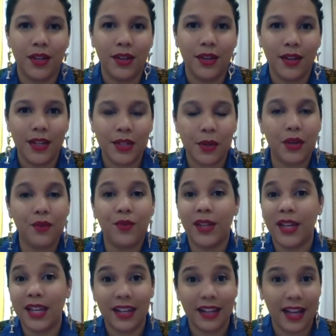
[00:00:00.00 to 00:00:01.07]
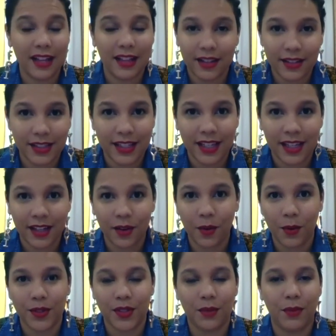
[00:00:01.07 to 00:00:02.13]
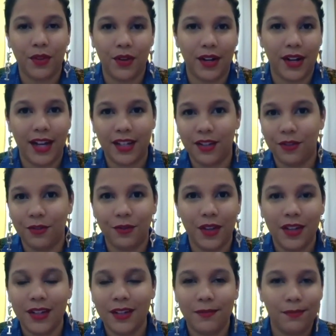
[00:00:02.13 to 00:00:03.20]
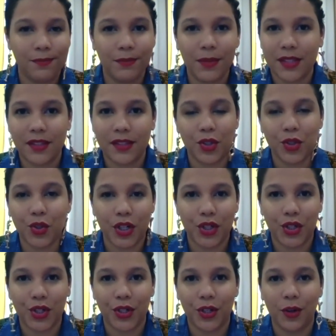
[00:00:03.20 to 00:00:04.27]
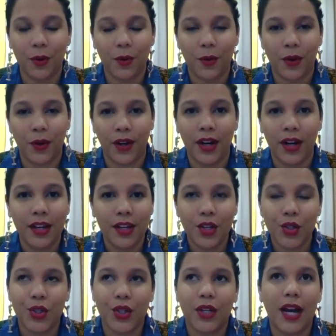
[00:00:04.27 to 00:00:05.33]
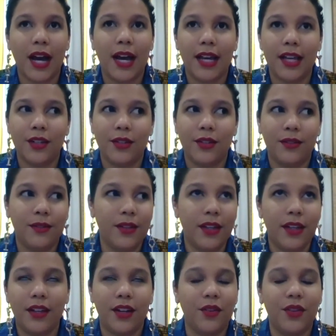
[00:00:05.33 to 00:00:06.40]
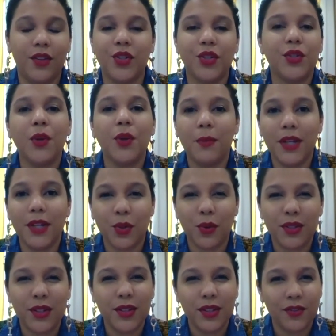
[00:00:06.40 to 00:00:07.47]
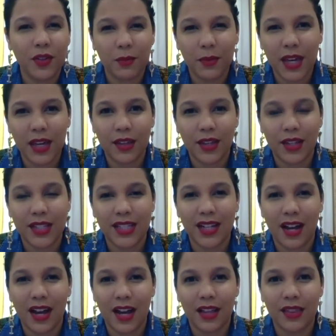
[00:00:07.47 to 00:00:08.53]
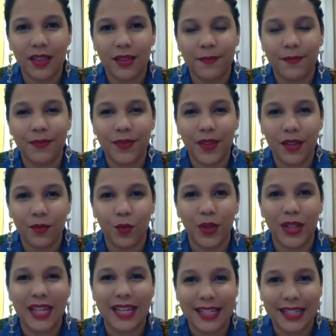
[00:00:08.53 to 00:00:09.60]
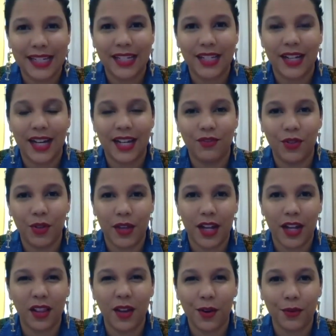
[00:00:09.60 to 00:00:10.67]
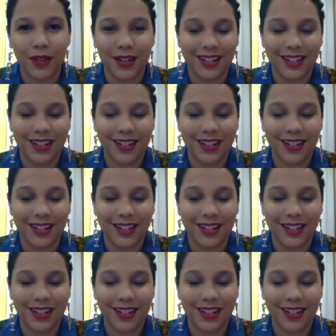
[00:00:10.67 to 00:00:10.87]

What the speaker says: even get an LLC or some other kind of business structure, or should I, there's just so many choices you have to make, and it's not really easy to kind of do that alone. So